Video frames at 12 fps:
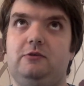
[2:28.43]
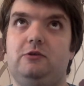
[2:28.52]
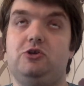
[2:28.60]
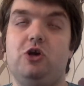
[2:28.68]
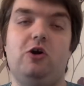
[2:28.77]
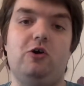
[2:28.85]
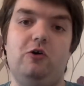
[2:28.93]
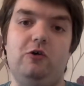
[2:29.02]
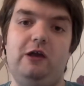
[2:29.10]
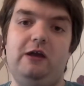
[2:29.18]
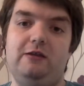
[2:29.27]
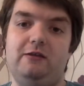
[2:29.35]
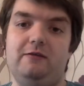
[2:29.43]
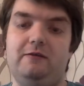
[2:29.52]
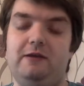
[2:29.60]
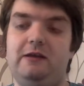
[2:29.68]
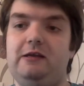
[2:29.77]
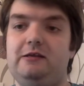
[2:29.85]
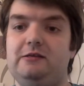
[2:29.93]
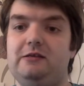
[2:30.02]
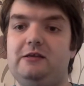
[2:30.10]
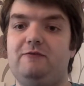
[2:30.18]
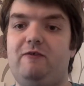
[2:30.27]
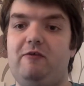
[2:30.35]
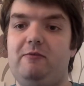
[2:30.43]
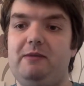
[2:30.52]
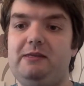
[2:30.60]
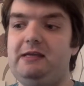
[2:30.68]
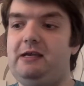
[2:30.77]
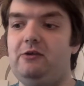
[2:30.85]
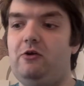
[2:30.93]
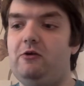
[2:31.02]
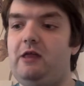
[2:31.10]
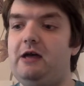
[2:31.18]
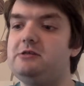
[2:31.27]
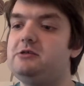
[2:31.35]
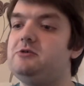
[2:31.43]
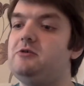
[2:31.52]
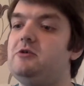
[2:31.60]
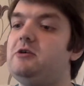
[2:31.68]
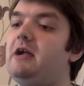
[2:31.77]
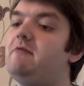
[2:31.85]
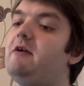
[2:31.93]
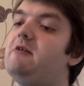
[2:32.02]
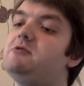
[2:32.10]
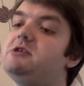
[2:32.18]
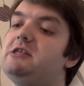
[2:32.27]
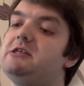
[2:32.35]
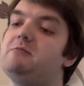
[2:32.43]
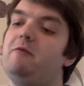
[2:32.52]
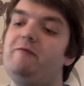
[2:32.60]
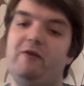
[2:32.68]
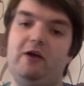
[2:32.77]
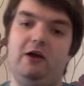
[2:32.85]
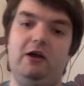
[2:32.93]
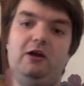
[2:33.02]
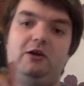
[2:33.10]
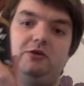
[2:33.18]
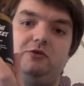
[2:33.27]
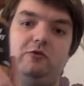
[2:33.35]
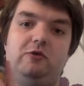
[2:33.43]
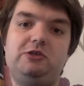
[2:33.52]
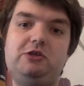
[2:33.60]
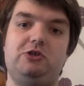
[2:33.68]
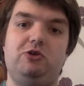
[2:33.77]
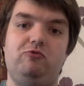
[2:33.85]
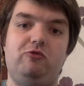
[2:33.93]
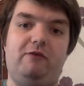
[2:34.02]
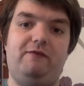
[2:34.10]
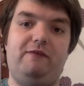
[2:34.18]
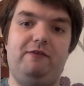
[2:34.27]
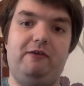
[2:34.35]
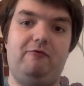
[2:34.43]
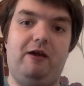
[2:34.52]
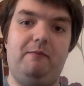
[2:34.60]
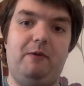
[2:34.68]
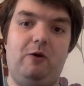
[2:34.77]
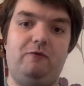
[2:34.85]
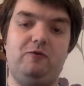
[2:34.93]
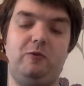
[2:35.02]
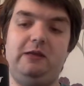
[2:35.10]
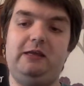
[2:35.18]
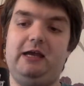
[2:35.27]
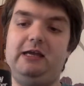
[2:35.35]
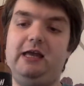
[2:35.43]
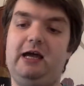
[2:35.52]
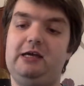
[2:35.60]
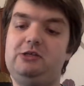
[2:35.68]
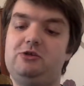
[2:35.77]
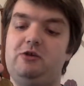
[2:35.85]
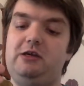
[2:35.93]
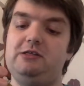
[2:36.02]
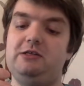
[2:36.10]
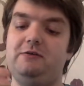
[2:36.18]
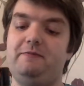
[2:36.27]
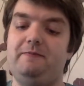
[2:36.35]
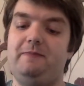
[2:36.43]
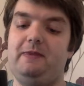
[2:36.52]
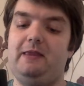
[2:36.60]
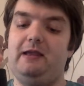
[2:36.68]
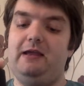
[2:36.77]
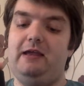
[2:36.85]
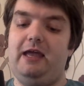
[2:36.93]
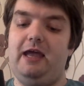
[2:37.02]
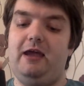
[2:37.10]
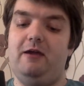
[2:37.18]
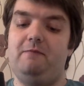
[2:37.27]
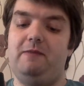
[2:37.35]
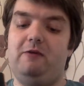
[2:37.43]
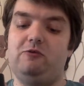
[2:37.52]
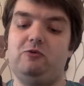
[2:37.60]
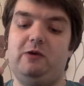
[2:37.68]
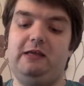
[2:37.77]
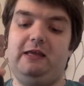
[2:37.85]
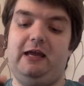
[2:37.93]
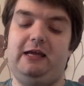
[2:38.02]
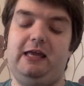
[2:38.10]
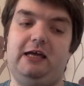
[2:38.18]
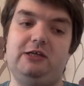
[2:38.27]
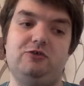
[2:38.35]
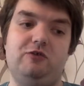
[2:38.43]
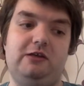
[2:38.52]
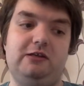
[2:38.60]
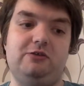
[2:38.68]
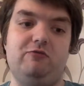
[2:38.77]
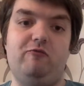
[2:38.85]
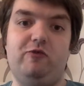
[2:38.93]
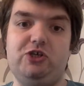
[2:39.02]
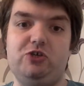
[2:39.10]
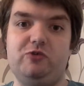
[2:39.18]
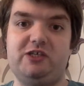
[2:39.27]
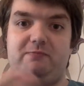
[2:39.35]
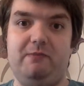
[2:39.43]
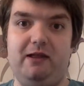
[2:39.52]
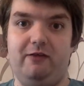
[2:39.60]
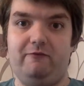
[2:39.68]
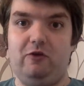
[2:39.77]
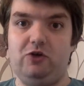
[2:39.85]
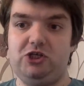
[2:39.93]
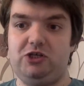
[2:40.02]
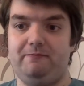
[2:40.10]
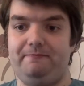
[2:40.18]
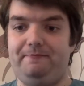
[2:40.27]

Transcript: charcoal in, and it's very minty and all that, so I'll get round to this month. So it's a 250 gram of 29 High Street. Now 29 High Street is the original smell of Lush.